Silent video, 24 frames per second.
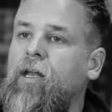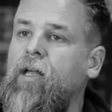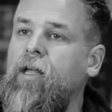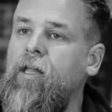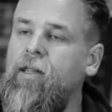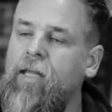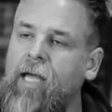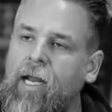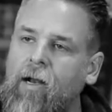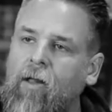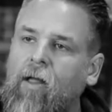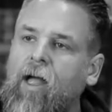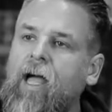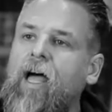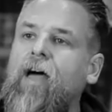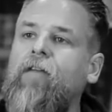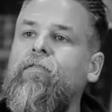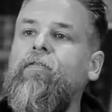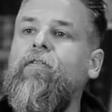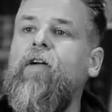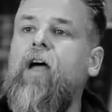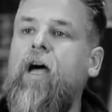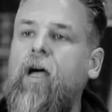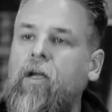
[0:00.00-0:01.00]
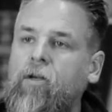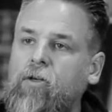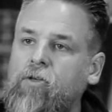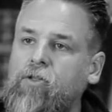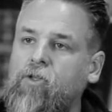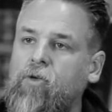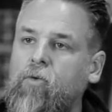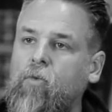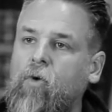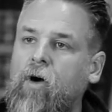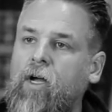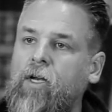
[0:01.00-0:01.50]
And that'll add value
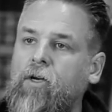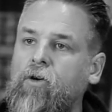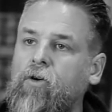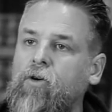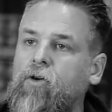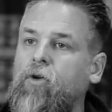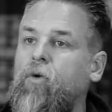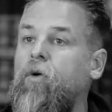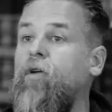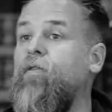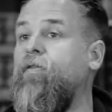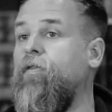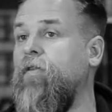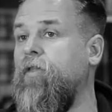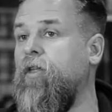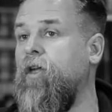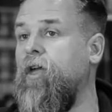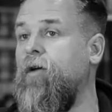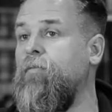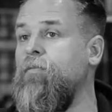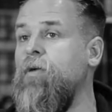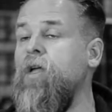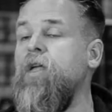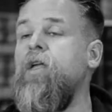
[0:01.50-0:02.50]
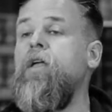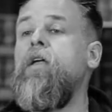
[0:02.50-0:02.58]
to what you're doing for them.